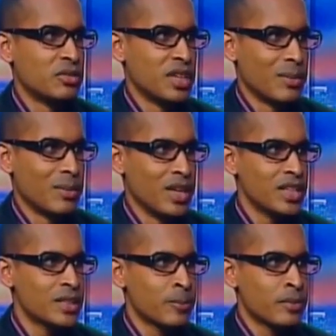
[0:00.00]
to take
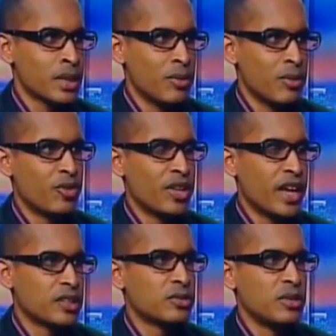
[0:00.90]
place before they
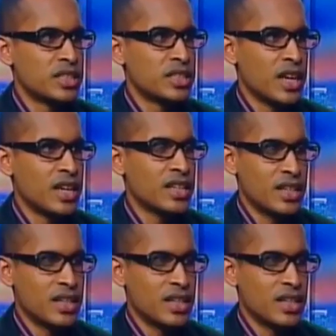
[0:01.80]
actually start,